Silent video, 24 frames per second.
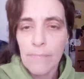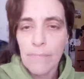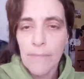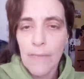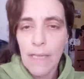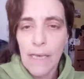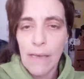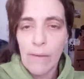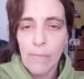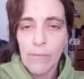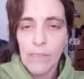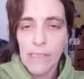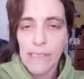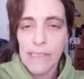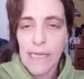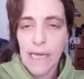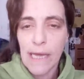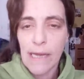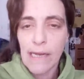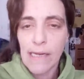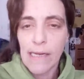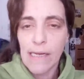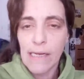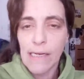he was
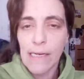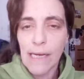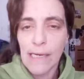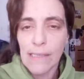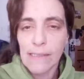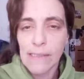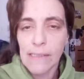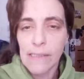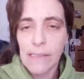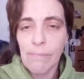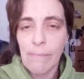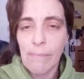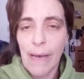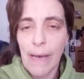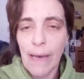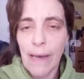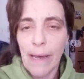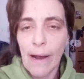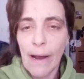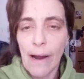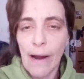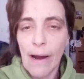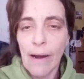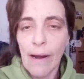standing next to my
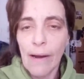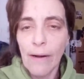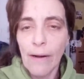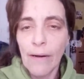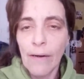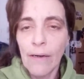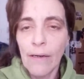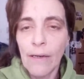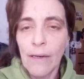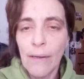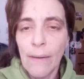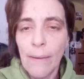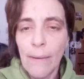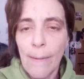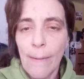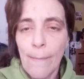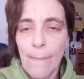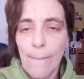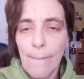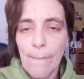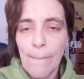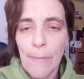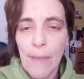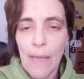car
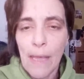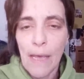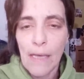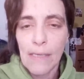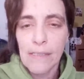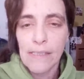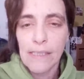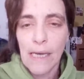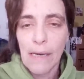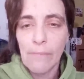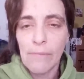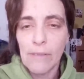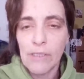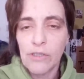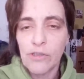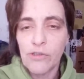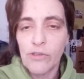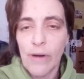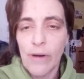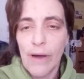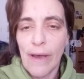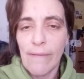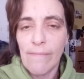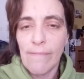as I was
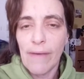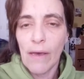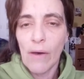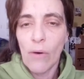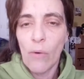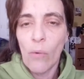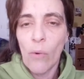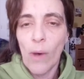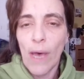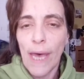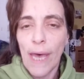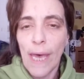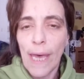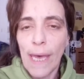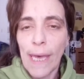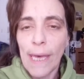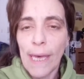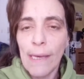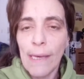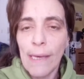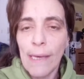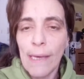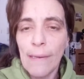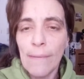driving
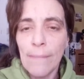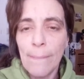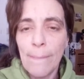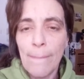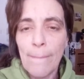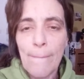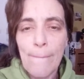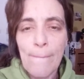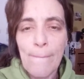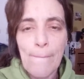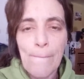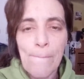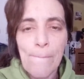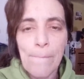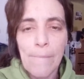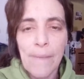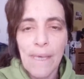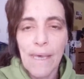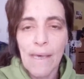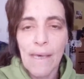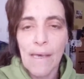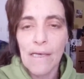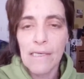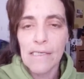away
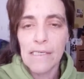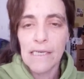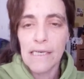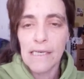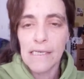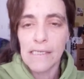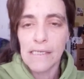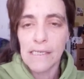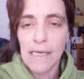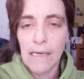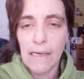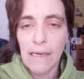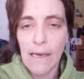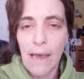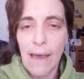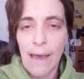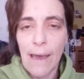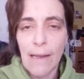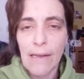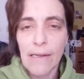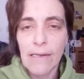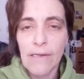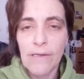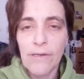because his
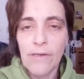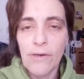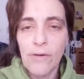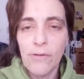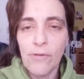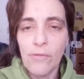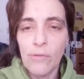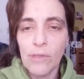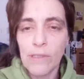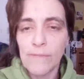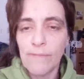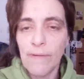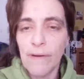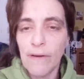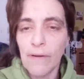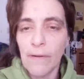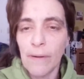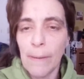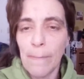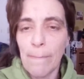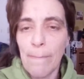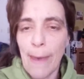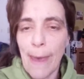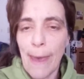attitude was
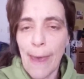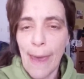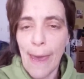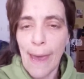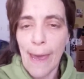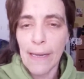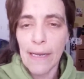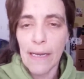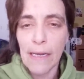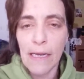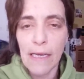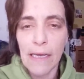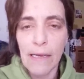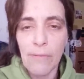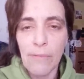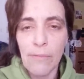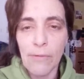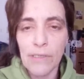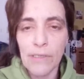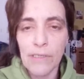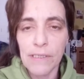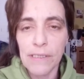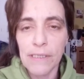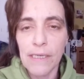very bad and he
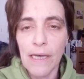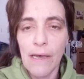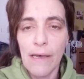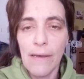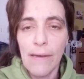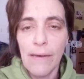was